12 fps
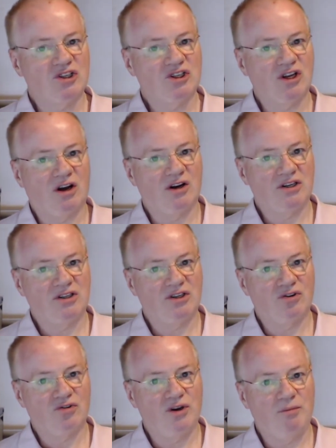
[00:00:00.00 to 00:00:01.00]
starting to
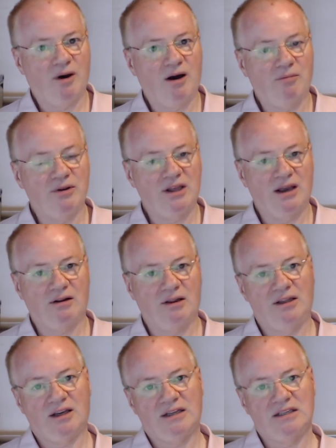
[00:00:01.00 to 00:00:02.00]
creep up in the early
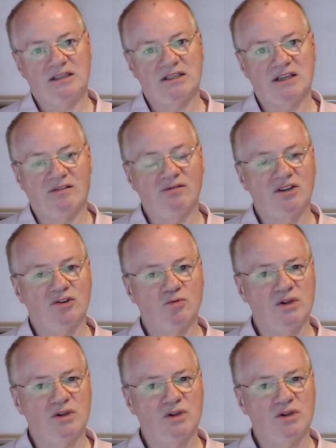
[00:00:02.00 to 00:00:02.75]
1970s,